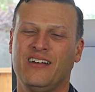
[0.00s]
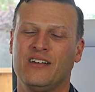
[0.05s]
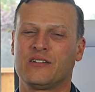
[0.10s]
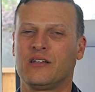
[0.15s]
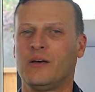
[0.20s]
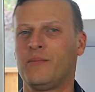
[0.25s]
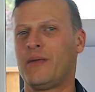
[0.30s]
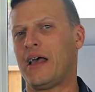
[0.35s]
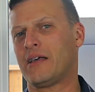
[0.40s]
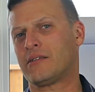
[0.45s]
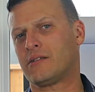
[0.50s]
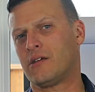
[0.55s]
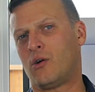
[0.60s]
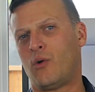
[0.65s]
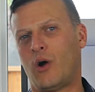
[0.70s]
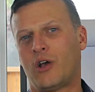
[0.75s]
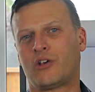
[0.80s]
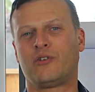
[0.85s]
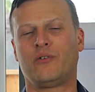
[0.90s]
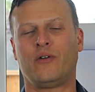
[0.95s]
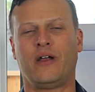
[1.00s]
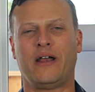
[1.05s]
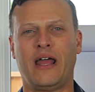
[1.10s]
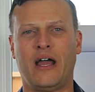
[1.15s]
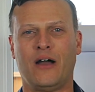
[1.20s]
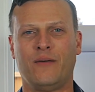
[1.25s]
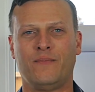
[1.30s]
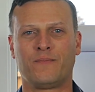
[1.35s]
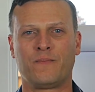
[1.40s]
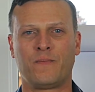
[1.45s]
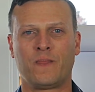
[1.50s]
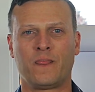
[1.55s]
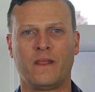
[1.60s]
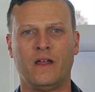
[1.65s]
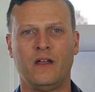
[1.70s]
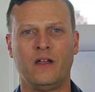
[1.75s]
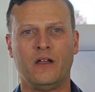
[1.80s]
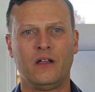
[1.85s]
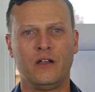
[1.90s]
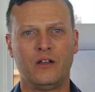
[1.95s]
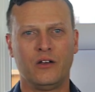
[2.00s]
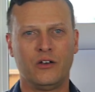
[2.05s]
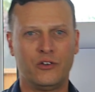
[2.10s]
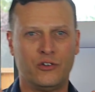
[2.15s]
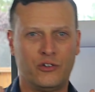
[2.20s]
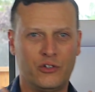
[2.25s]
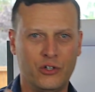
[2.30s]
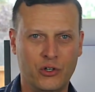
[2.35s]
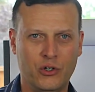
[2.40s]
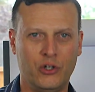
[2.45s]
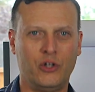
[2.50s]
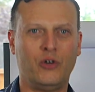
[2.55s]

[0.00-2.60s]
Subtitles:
So let me ask you a question right now. Do